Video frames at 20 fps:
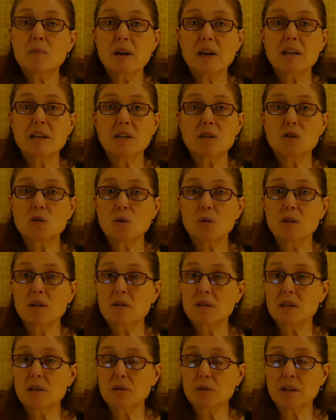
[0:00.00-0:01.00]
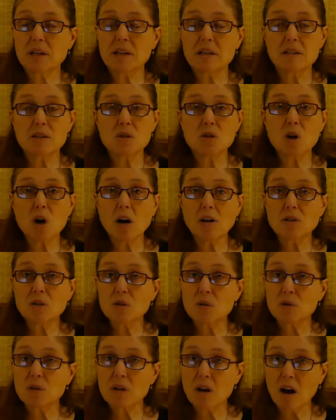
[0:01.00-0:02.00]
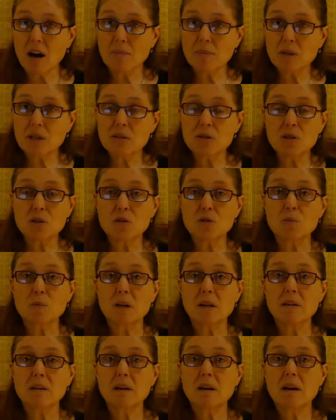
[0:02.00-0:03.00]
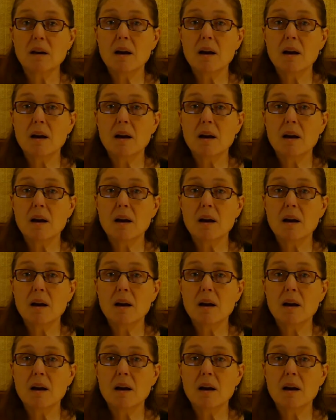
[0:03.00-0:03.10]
make it so that theory is not so time-consuming,